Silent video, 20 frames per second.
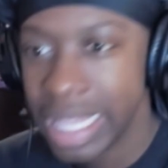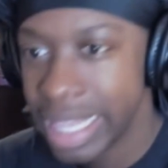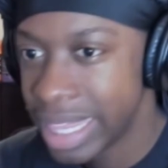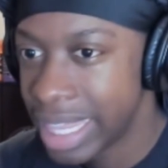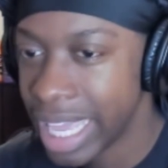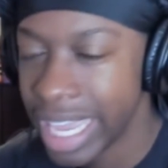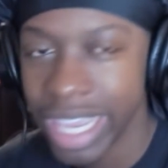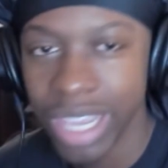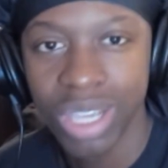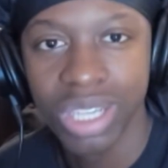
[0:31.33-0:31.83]

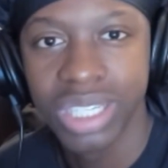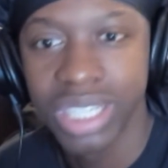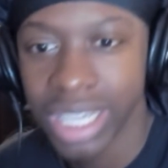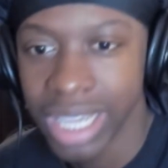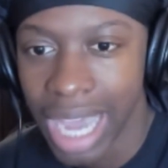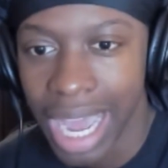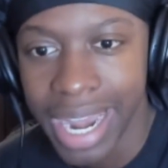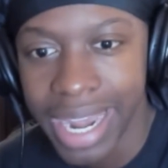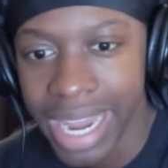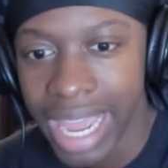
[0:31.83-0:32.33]
They usually
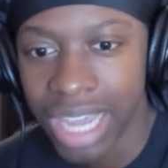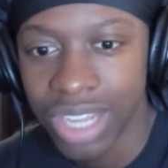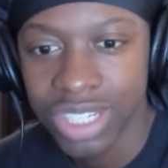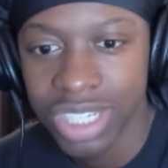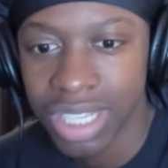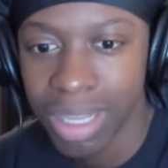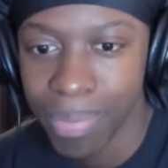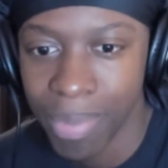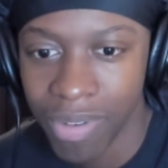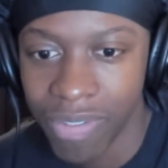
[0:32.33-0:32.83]

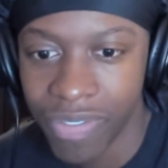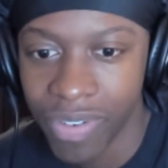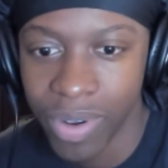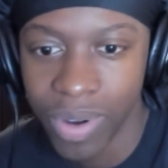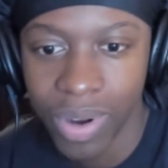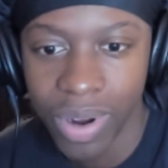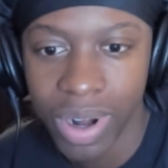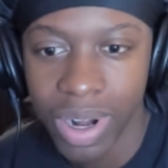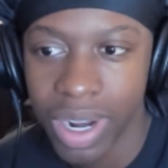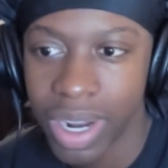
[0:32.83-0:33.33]
announce it
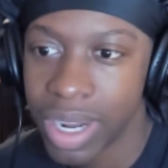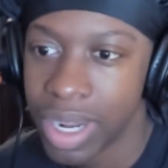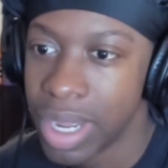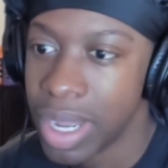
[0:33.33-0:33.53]
before.